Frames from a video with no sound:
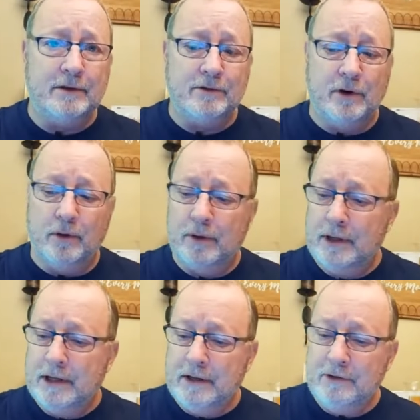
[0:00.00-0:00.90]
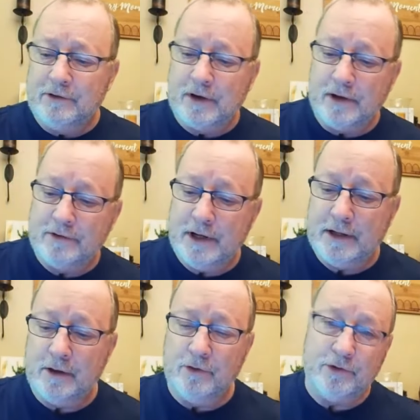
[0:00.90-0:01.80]
So you just got to stay
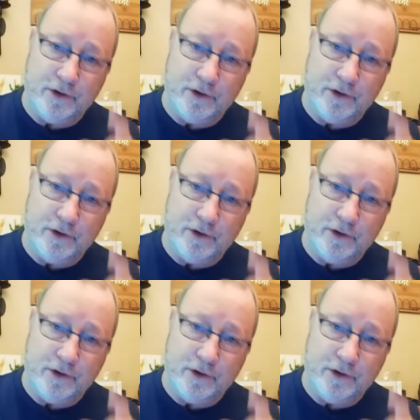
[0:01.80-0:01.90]
close.